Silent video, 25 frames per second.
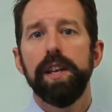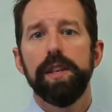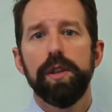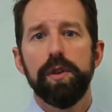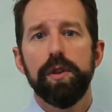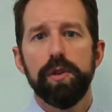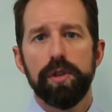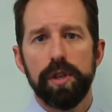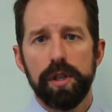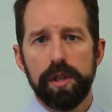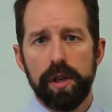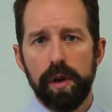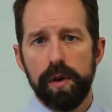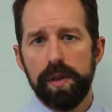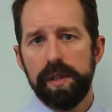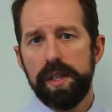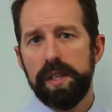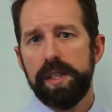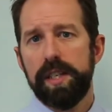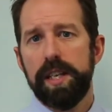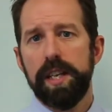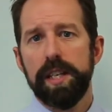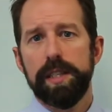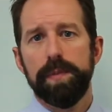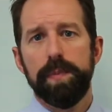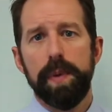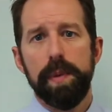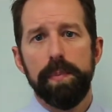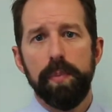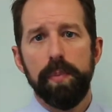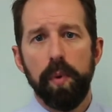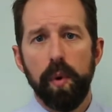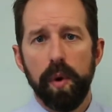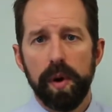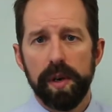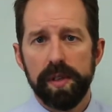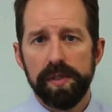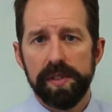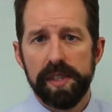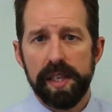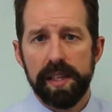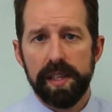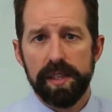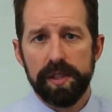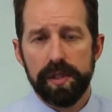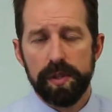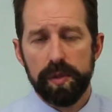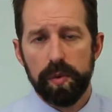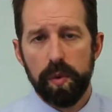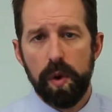You should go to the TSP board and say,
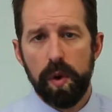this is